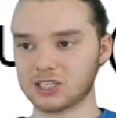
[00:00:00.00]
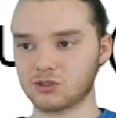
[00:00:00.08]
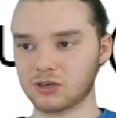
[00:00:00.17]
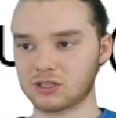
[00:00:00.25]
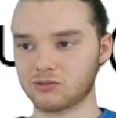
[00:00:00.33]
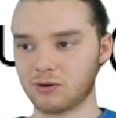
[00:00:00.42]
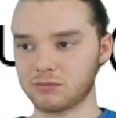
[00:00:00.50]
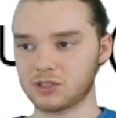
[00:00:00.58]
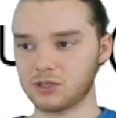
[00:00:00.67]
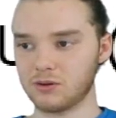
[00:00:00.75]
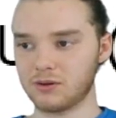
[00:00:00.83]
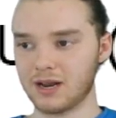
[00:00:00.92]
asterisk from
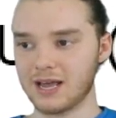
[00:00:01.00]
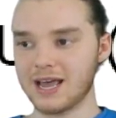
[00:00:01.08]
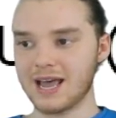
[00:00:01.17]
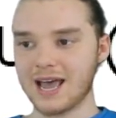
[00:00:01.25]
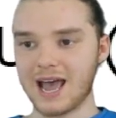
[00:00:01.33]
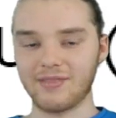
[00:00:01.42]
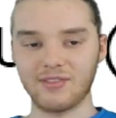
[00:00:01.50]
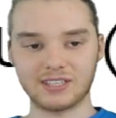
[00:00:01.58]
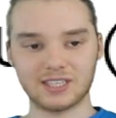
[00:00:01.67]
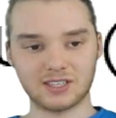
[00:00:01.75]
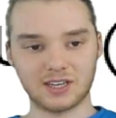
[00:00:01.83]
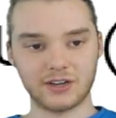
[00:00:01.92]
student, and
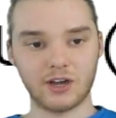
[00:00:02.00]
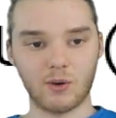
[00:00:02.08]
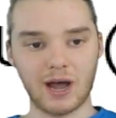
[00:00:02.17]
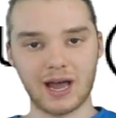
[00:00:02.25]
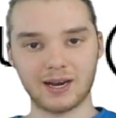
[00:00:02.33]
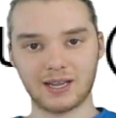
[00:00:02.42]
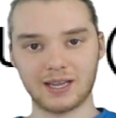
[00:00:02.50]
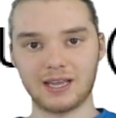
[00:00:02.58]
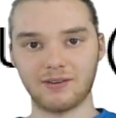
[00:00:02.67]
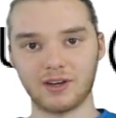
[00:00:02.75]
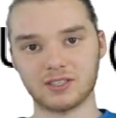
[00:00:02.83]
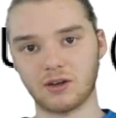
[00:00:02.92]
this is gonna go ahead and
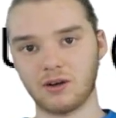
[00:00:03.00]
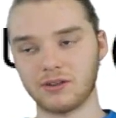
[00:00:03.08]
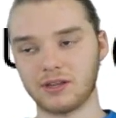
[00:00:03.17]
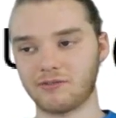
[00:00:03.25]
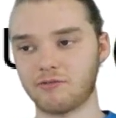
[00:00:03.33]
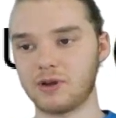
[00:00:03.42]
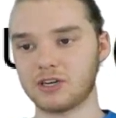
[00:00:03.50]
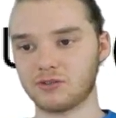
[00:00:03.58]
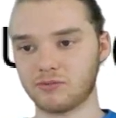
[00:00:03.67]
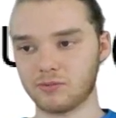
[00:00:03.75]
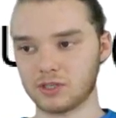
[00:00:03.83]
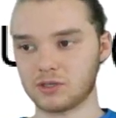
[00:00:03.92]
give us all the
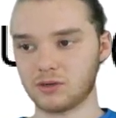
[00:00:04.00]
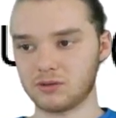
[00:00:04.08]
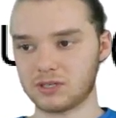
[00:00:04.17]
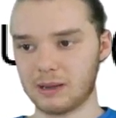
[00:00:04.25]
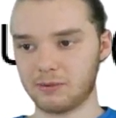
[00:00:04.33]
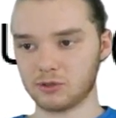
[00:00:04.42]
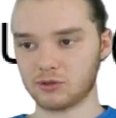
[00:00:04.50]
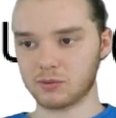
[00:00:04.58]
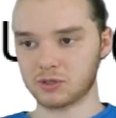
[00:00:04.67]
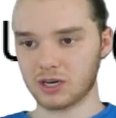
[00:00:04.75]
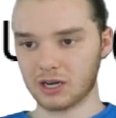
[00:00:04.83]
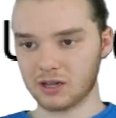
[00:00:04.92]
information from the student table. So I'm
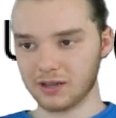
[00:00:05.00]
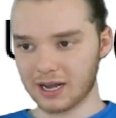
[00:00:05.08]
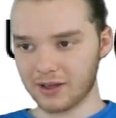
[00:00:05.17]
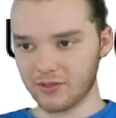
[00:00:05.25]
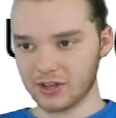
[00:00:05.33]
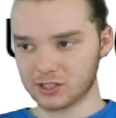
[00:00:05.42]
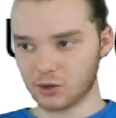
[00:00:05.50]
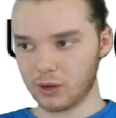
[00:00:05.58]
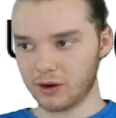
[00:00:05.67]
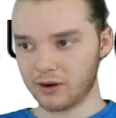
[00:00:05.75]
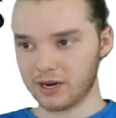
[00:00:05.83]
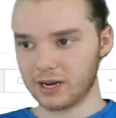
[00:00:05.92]
just gonna click on this
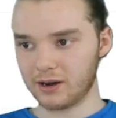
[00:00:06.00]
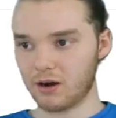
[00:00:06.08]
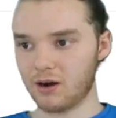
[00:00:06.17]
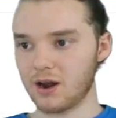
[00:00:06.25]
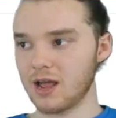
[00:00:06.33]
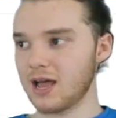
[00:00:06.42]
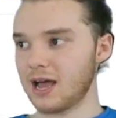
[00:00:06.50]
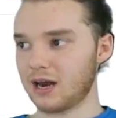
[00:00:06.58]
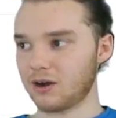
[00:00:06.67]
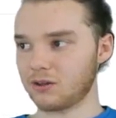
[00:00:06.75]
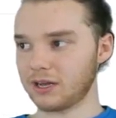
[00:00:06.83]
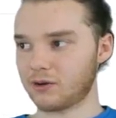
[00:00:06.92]
query here,
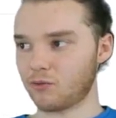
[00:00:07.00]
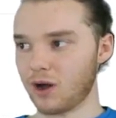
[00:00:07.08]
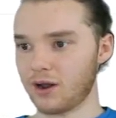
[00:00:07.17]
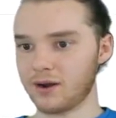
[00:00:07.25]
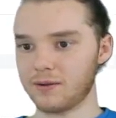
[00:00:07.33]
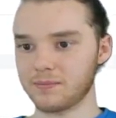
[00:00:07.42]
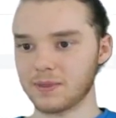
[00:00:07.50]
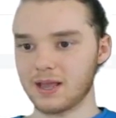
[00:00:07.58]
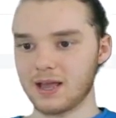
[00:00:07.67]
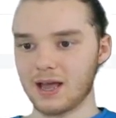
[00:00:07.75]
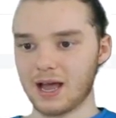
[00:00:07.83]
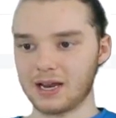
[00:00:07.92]
and I'll click run,
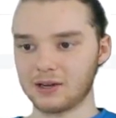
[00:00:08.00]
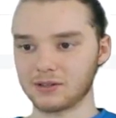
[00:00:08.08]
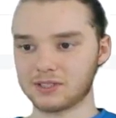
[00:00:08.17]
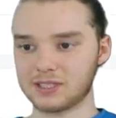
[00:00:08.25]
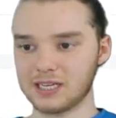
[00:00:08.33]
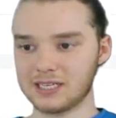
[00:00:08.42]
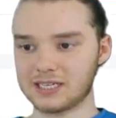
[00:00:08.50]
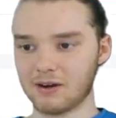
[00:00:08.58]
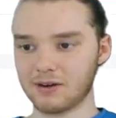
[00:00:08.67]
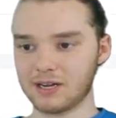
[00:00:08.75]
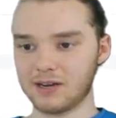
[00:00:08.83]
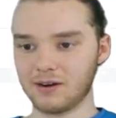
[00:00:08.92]
and you'll see
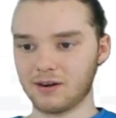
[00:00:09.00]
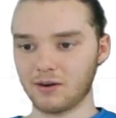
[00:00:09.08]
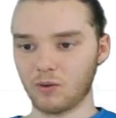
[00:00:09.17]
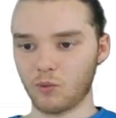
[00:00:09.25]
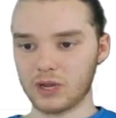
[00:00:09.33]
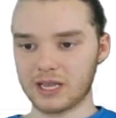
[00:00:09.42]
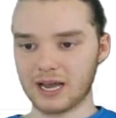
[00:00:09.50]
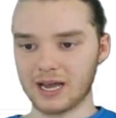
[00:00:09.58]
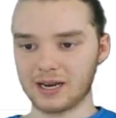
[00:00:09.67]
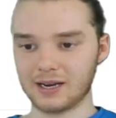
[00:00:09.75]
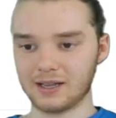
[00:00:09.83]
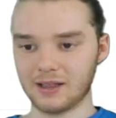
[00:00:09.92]
down here, we
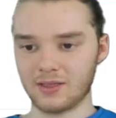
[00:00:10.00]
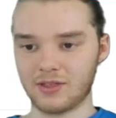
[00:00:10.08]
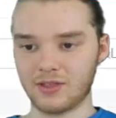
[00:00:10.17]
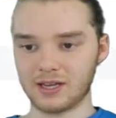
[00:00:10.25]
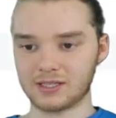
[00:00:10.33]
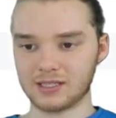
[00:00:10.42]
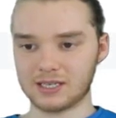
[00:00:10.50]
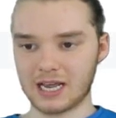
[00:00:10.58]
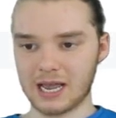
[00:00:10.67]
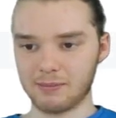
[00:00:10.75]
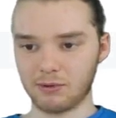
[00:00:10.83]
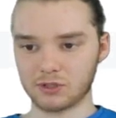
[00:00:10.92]
get this
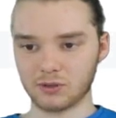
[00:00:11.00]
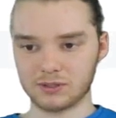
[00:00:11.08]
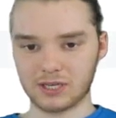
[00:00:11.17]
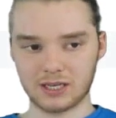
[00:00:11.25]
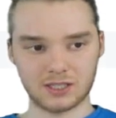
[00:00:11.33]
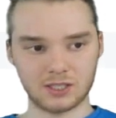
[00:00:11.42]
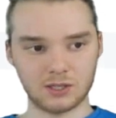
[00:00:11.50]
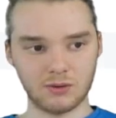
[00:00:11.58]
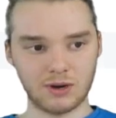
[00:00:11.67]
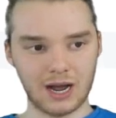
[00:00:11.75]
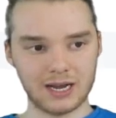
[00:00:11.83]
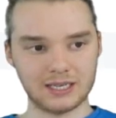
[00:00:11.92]
table. So it says
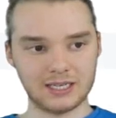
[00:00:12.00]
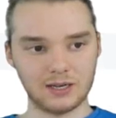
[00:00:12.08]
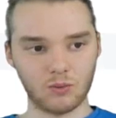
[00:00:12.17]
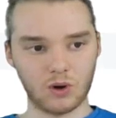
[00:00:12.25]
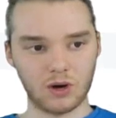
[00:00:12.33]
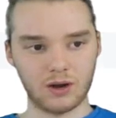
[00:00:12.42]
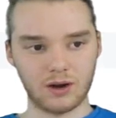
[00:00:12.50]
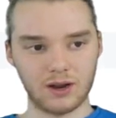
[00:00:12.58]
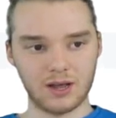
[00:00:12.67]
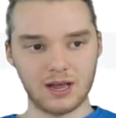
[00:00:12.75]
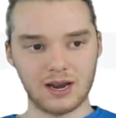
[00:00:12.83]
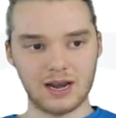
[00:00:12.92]
student ID
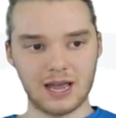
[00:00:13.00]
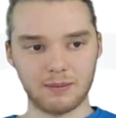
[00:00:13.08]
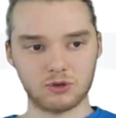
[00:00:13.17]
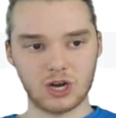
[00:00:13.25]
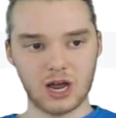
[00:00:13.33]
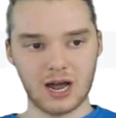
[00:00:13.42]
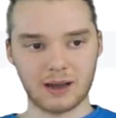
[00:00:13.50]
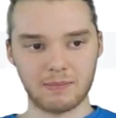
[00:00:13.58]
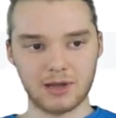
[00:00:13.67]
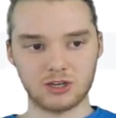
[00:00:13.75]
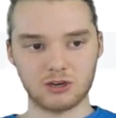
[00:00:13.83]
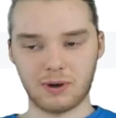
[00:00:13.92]
one, name Jack
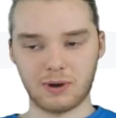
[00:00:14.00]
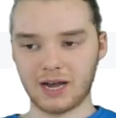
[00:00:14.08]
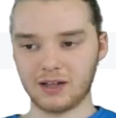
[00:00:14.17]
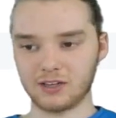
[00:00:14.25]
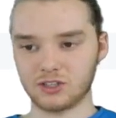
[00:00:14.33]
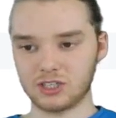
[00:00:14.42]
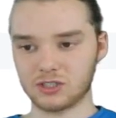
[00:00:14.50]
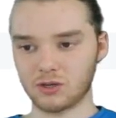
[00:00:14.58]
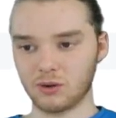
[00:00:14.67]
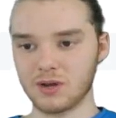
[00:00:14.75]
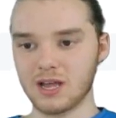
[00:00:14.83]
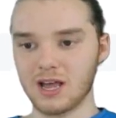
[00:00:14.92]
major biology.
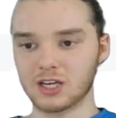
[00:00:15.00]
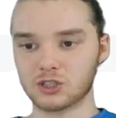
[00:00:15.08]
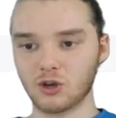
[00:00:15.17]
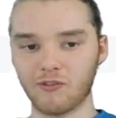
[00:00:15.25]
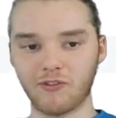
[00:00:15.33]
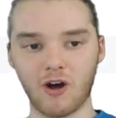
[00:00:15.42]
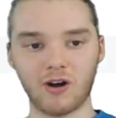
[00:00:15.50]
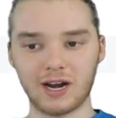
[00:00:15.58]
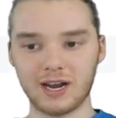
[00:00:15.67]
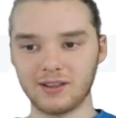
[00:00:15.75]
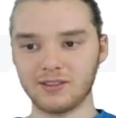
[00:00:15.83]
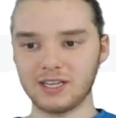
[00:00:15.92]
So, so far
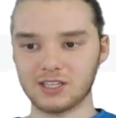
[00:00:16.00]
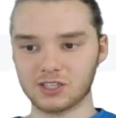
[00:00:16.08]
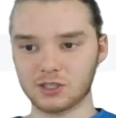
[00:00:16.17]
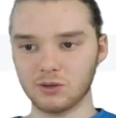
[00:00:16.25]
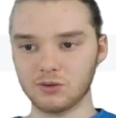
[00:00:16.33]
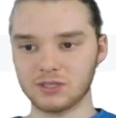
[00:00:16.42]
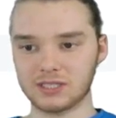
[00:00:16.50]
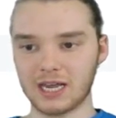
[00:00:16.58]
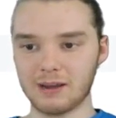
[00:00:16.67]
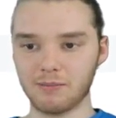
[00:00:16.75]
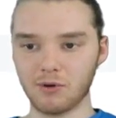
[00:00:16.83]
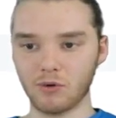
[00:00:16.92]
in the student
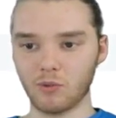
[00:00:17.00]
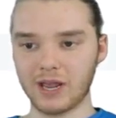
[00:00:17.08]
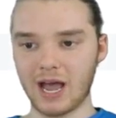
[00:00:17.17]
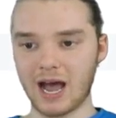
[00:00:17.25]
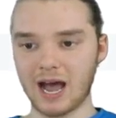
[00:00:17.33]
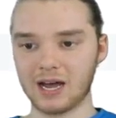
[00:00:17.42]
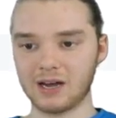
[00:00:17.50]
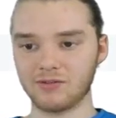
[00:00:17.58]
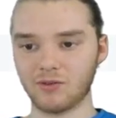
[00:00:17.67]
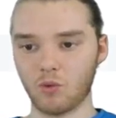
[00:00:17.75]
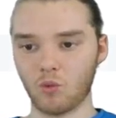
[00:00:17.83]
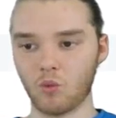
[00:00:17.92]
table, we
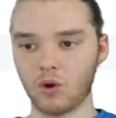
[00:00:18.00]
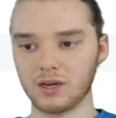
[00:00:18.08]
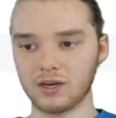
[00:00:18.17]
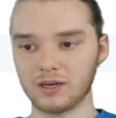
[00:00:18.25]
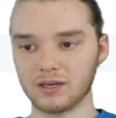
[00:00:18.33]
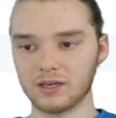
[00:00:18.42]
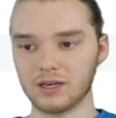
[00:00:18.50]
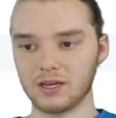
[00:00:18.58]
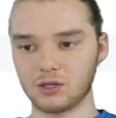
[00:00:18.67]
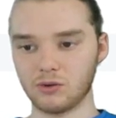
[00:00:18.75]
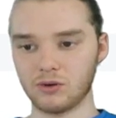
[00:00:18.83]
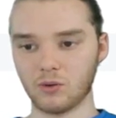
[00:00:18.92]
have one
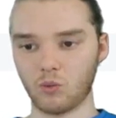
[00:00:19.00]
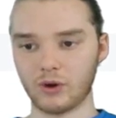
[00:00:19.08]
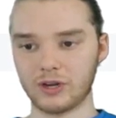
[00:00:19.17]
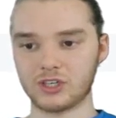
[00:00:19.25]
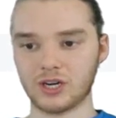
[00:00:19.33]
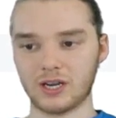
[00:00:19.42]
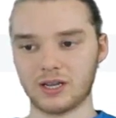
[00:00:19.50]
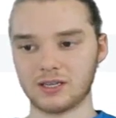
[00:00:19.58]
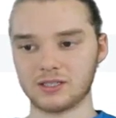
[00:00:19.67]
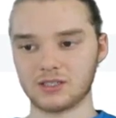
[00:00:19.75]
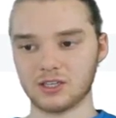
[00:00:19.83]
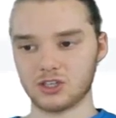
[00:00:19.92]
student, which
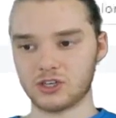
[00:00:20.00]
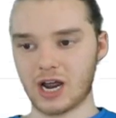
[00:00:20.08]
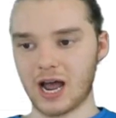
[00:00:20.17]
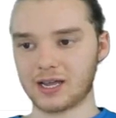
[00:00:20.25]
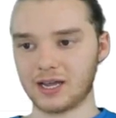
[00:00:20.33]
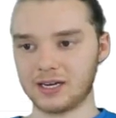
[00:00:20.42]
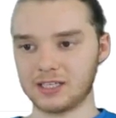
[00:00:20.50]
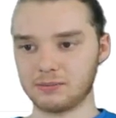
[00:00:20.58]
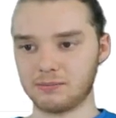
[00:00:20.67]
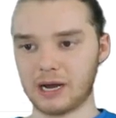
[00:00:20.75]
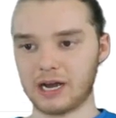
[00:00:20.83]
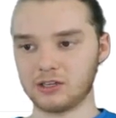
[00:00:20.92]
is Jack, and he's
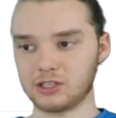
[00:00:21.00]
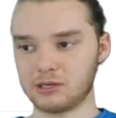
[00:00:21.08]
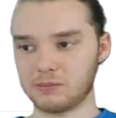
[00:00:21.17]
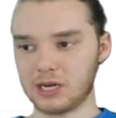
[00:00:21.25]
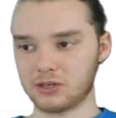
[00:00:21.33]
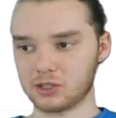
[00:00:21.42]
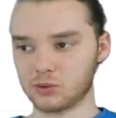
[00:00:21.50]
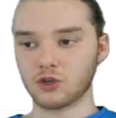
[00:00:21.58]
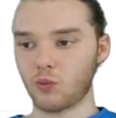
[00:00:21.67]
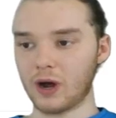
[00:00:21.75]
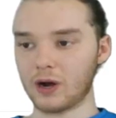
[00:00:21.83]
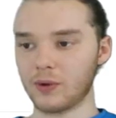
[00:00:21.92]
a biology major.
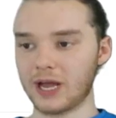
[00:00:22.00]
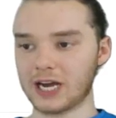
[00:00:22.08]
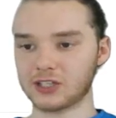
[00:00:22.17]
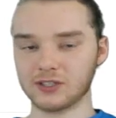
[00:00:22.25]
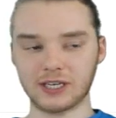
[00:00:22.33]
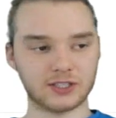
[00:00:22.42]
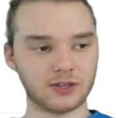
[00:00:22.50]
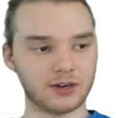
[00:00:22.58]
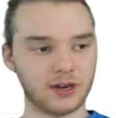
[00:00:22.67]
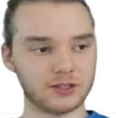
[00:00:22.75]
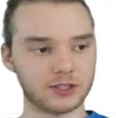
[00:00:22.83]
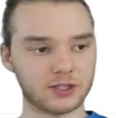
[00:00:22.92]
So why don't we actually insert
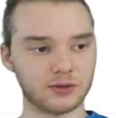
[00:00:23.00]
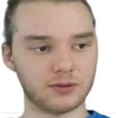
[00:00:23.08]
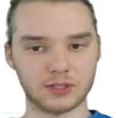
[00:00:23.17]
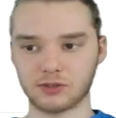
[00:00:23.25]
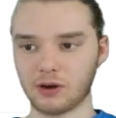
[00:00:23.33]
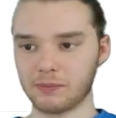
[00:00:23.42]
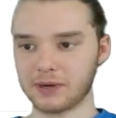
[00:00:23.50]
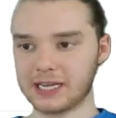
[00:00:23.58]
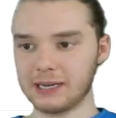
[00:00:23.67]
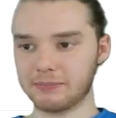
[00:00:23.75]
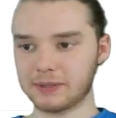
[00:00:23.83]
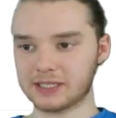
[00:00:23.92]
another student? So I'm gonna
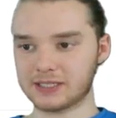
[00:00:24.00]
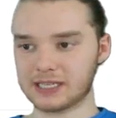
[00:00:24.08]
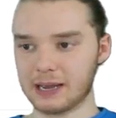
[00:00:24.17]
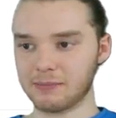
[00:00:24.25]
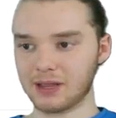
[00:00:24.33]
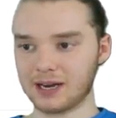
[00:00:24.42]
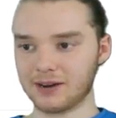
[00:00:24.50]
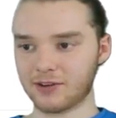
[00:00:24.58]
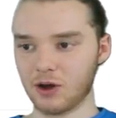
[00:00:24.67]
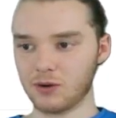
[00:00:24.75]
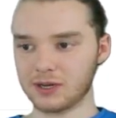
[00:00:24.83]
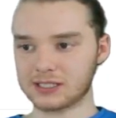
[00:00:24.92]
keep this same line of
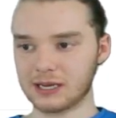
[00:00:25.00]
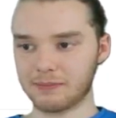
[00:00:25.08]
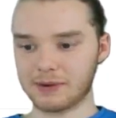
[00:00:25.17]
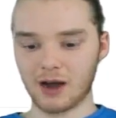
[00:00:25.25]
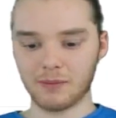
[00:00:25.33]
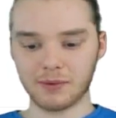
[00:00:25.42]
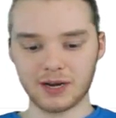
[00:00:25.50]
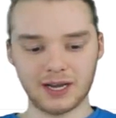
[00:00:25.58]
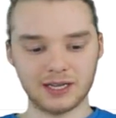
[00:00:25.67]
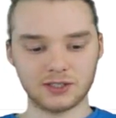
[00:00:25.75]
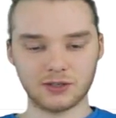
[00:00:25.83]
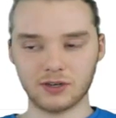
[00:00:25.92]
code, except now I'm gonna
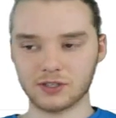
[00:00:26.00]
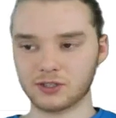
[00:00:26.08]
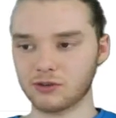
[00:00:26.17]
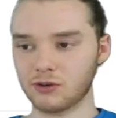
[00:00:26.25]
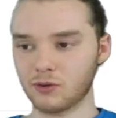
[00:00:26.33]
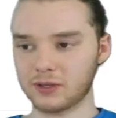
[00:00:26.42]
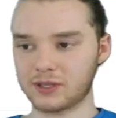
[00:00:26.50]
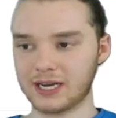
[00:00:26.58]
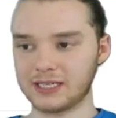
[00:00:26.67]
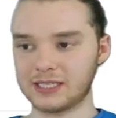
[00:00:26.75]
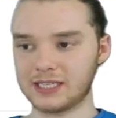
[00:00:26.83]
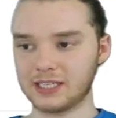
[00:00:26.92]
insert a student with
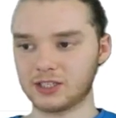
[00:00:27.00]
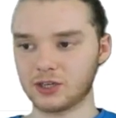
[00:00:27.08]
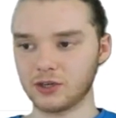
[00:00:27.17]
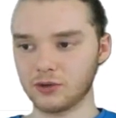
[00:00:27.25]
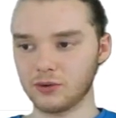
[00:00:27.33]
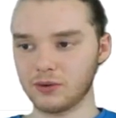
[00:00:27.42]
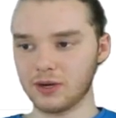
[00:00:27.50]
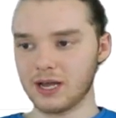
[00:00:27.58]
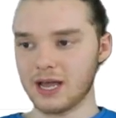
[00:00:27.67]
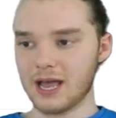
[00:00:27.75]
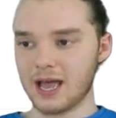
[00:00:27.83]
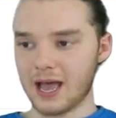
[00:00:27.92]
ID two,